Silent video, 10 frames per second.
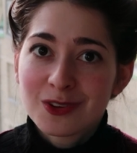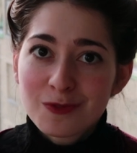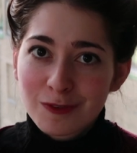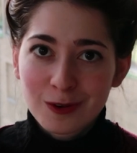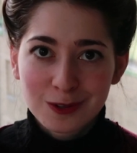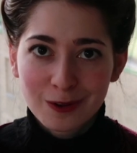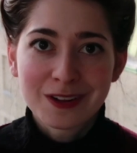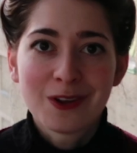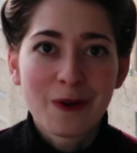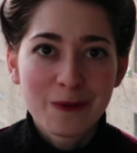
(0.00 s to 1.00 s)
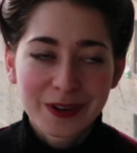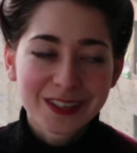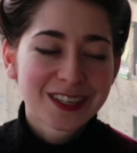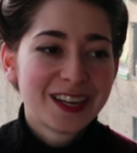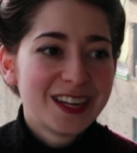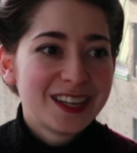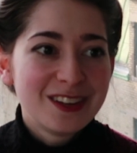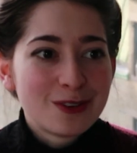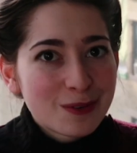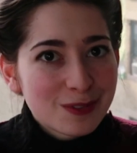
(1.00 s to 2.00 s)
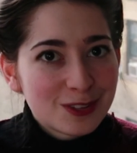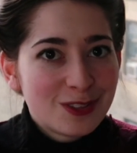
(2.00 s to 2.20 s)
You folks already know, but you know,